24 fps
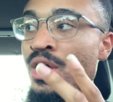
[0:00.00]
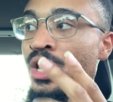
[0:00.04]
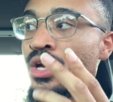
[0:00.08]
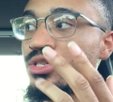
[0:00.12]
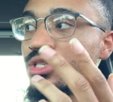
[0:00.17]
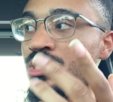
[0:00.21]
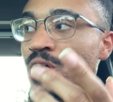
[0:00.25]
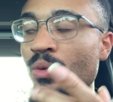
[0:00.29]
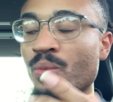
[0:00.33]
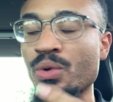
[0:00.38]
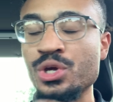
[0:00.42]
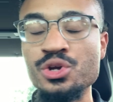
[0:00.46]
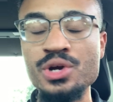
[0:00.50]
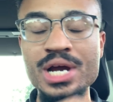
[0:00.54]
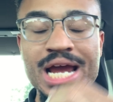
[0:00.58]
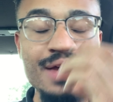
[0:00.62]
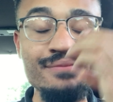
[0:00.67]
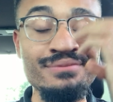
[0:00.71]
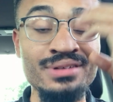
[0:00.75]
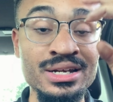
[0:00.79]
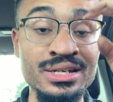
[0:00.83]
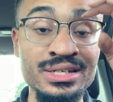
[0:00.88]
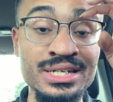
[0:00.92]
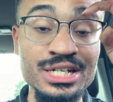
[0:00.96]
So when you're
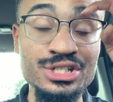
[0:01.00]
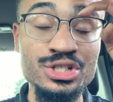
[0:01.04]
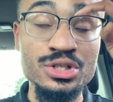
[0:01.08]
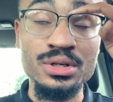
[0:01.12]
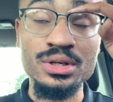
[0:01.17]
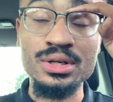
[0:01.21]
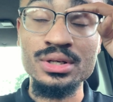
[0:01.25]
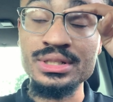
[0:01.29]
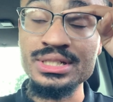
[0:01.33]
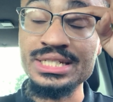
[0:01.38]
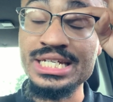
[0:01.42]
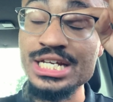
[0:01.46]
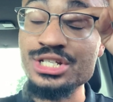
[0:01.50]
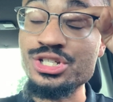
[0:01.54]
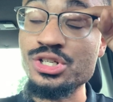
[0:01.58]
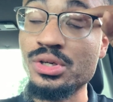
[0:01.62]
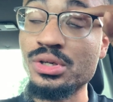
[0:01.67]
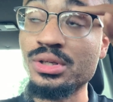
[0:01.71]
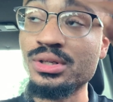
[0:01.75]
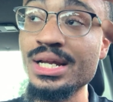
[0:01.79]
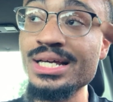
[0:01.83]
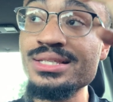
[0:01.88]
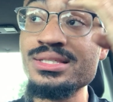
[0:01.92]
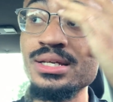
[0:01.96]
having a digital
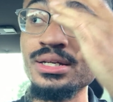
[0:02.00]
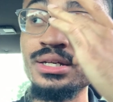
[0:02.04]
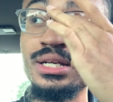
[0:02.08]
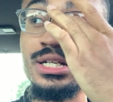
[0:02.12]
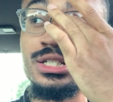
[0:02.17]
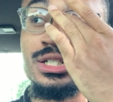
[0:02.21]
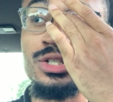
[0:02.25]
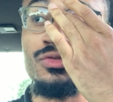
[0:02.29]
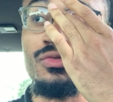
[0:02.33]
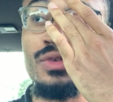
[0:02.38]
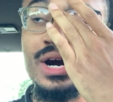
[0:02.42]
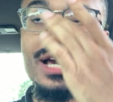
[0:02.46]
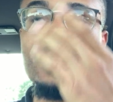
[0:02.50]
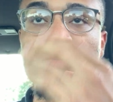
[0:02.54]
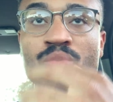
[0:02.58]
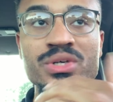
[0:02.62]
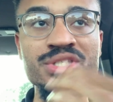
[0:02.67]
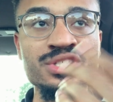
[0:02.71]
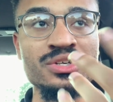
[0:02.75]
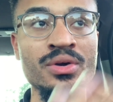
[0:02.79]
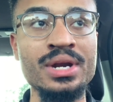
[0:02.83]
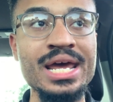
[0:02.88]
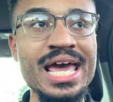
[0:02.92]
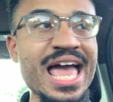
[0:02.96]
lust addiction, right,
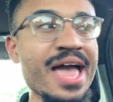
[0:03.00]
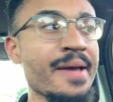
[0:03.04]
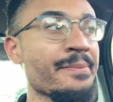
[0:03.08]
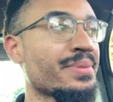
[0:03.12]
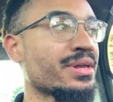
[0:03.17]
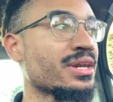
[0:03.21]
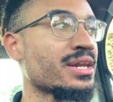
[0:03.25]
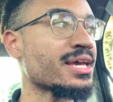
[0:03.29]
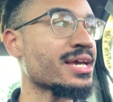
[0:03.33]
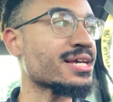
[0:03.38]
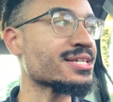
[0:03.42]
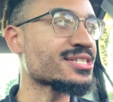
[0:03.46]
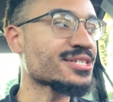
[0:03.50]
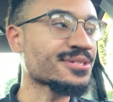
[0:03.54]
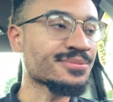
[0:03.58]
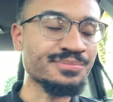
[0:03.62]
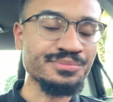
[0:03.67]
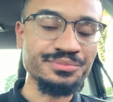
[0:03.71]
what's gonna happen is